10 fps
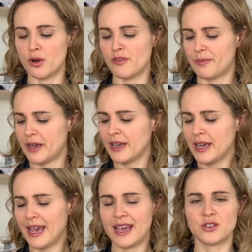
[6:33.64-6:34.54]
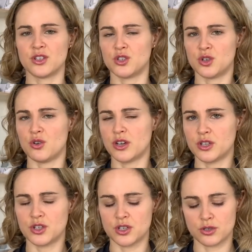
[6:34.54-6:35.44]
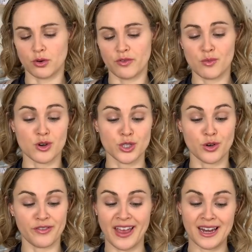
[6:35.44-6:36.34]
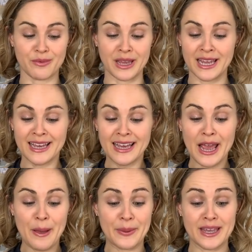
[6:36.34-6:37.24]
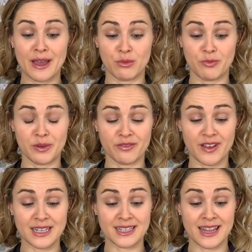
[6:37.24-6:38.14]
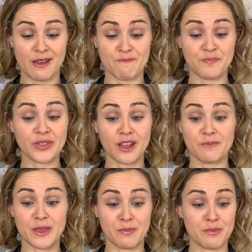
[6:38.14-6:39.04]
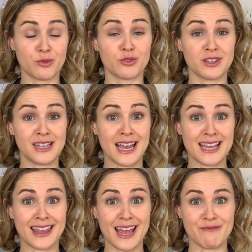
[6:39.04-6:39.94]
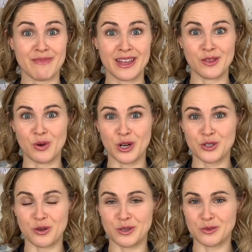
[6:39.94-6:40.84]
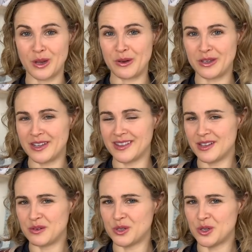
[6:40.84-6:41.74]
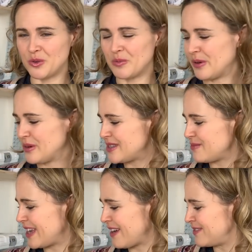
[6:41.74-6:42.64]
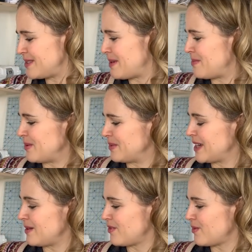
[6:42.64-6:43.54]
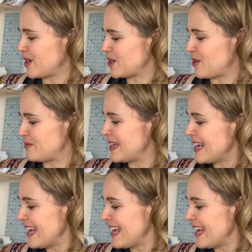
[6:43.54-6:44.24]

off but it's just chalk it should sort of wash off anyway but yeah we've been finding them that people really like them in the workshops as well they're in the little toolbox that we give to people when they come for workshops